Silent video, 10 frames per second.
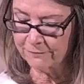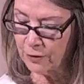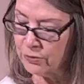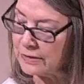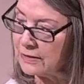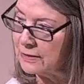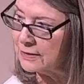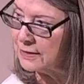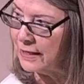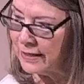Focus
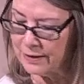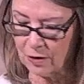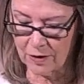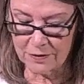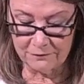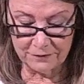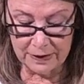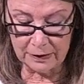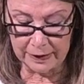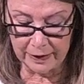instead on the
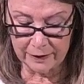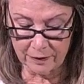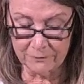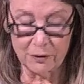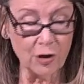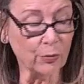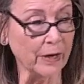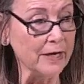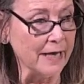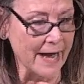feeling of
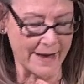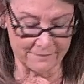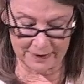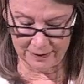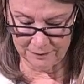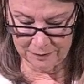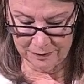already having,